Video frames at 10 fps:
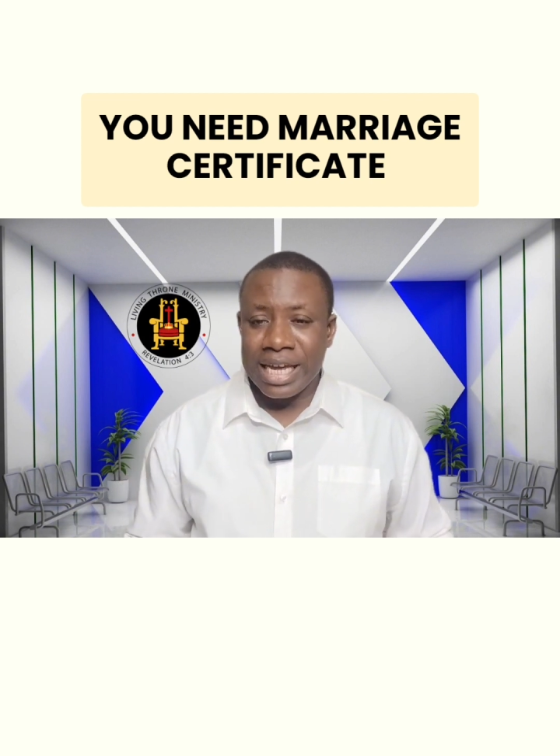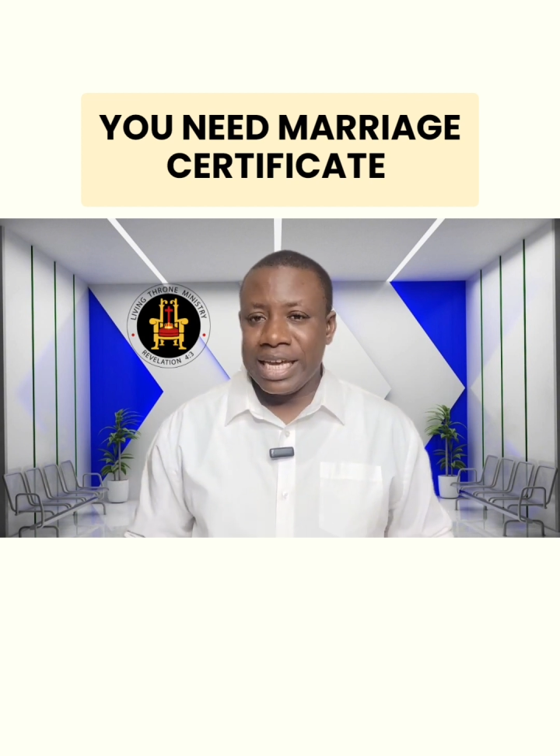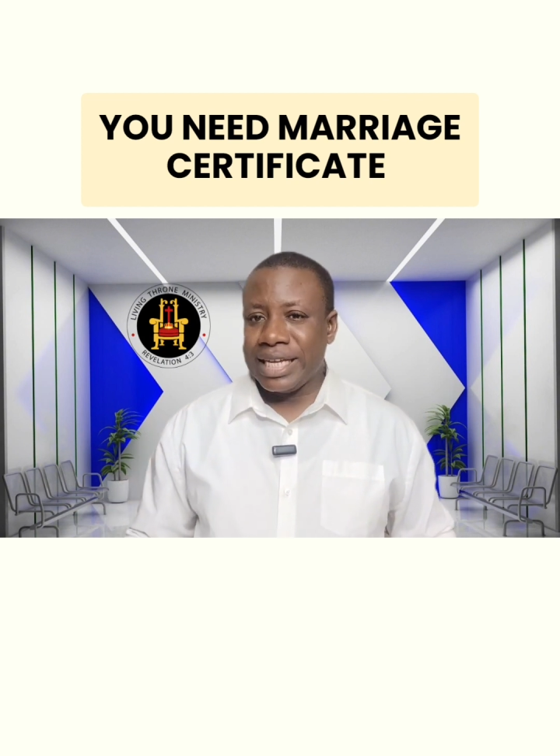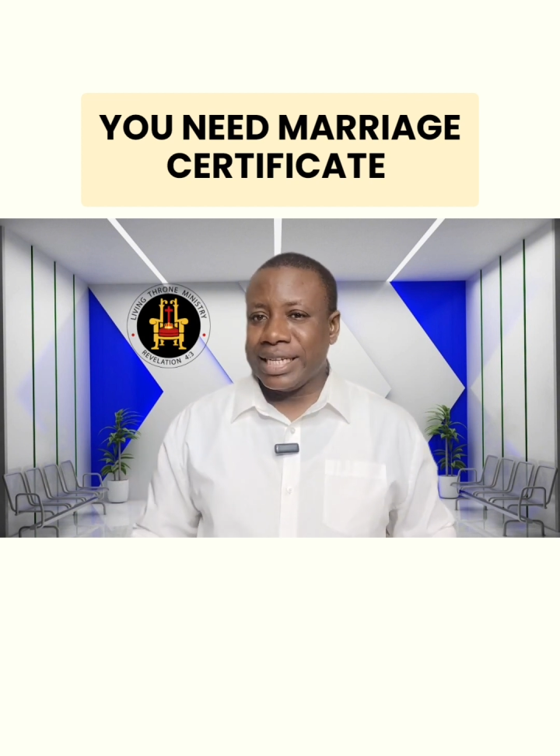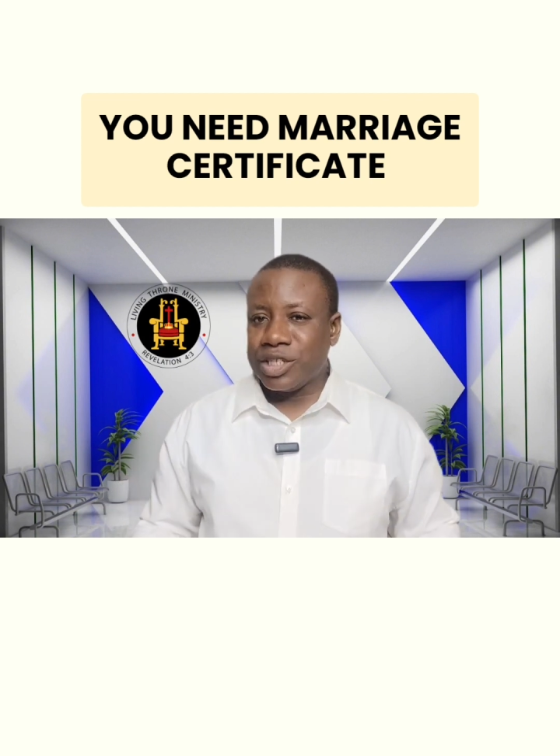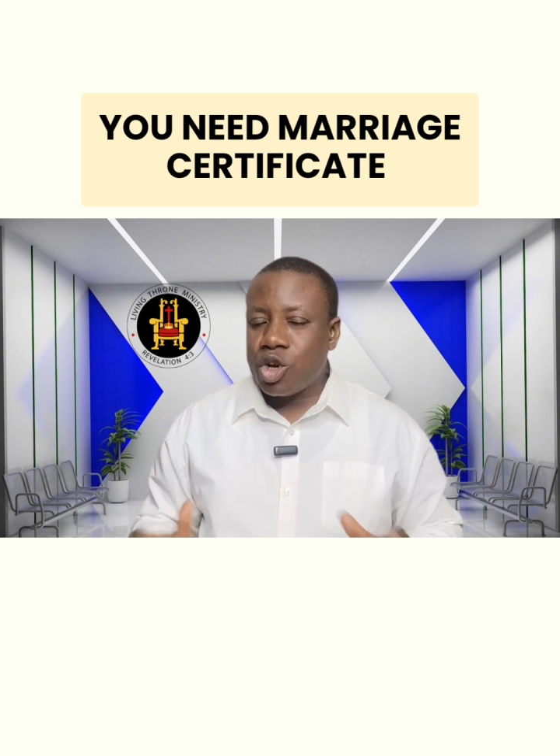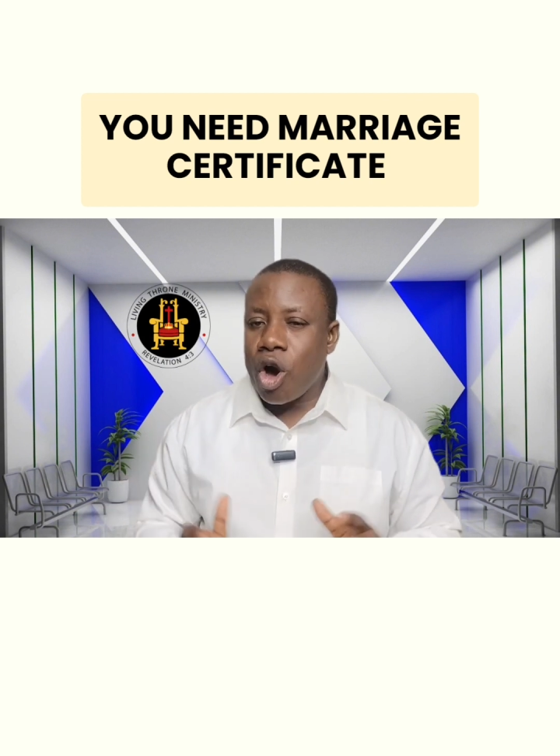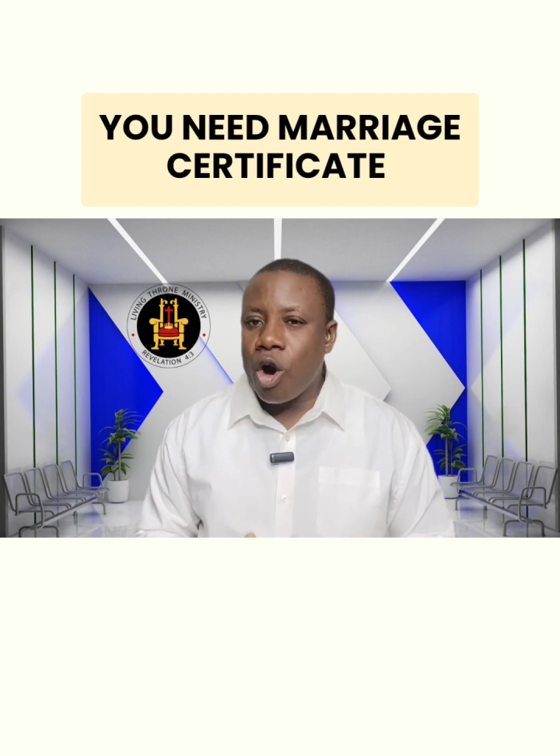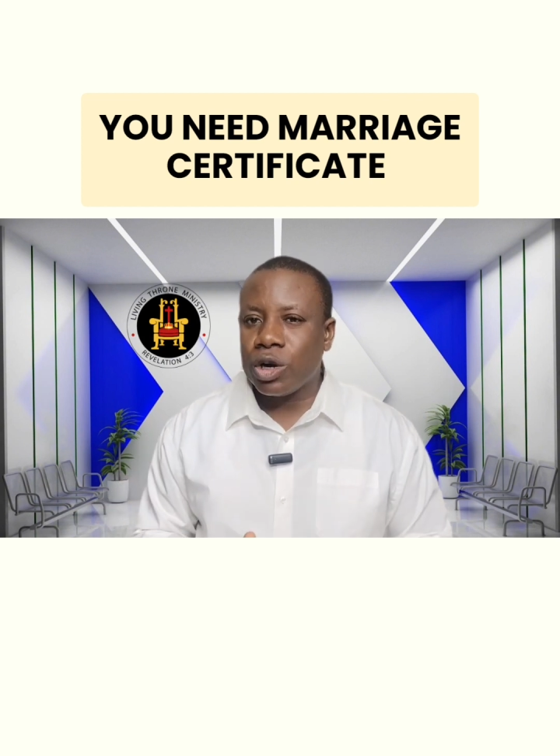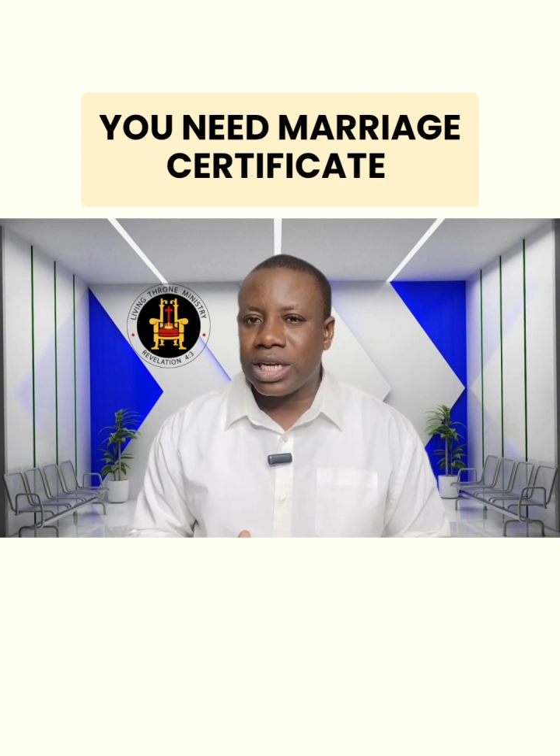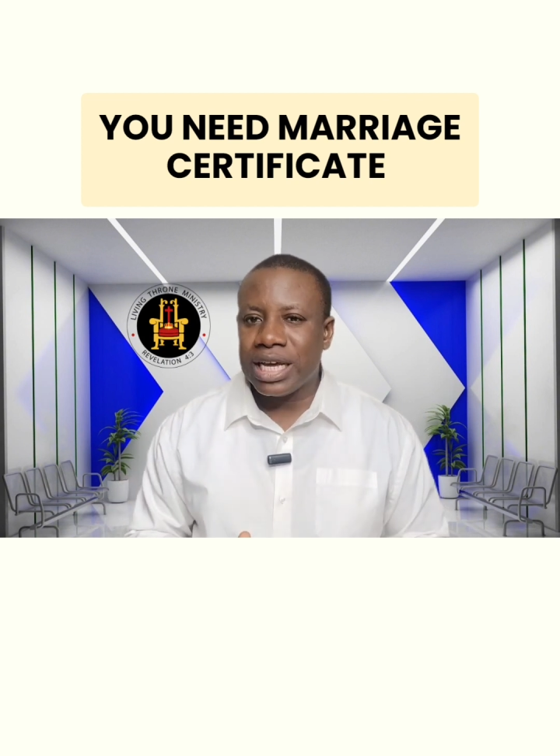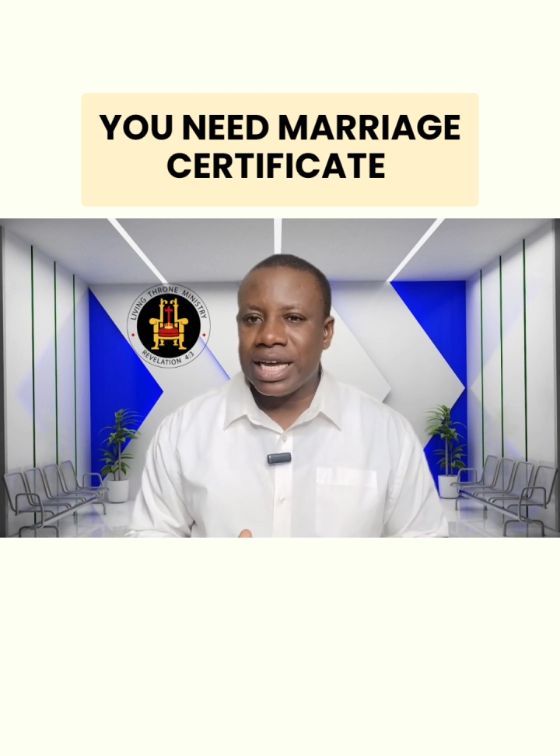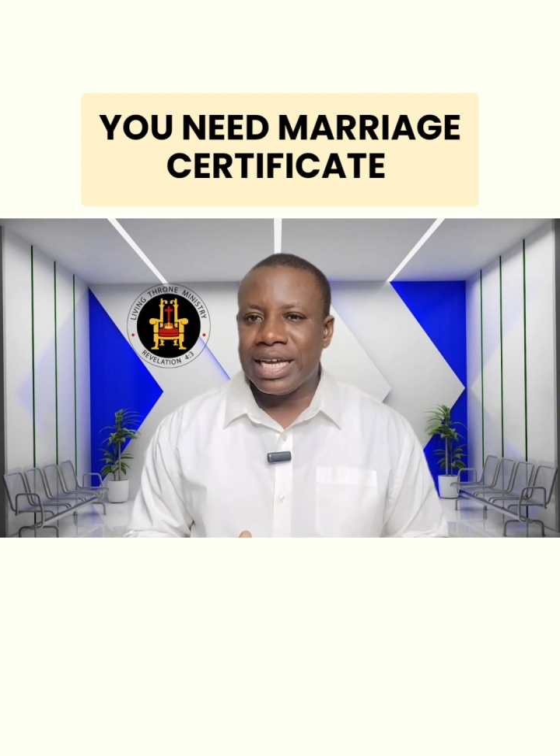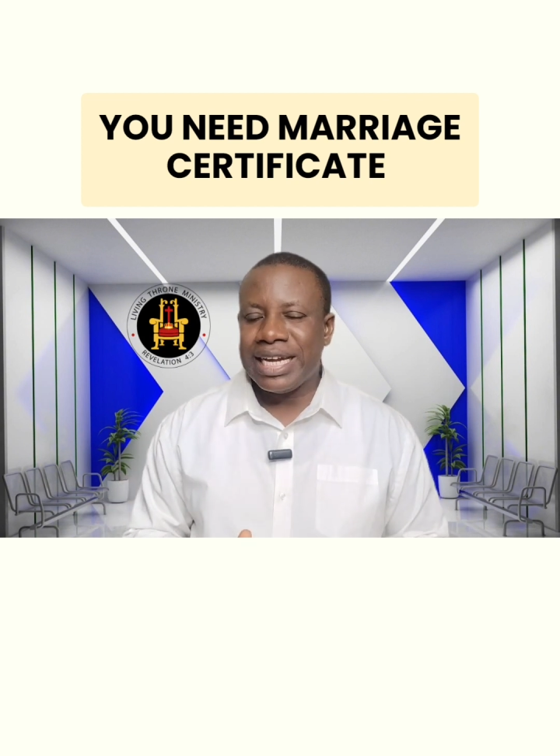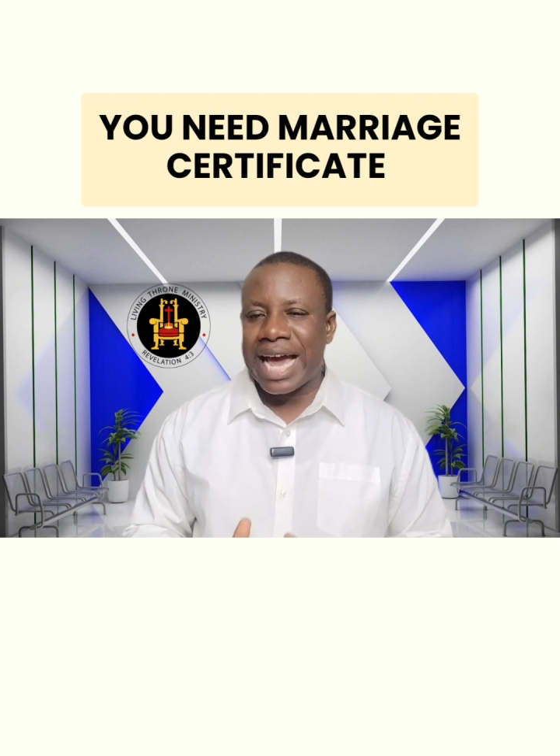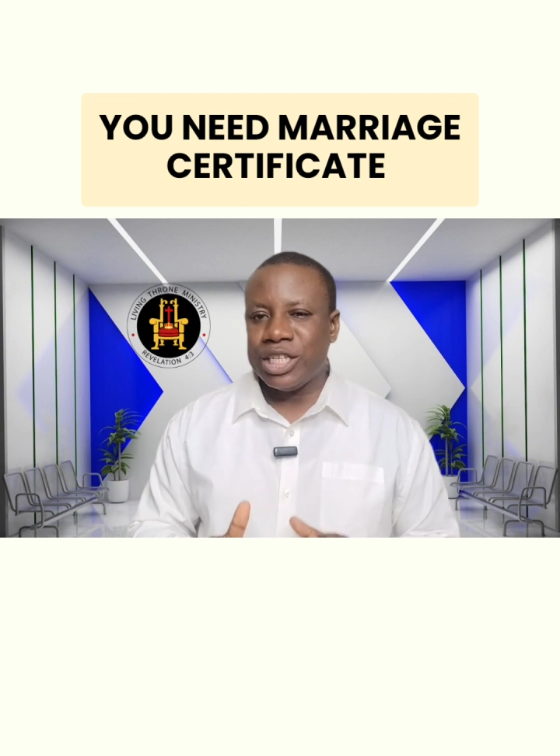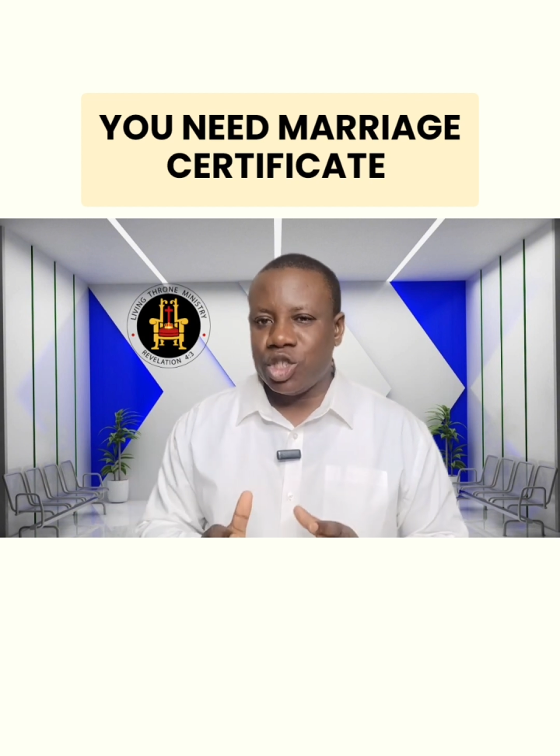It is God that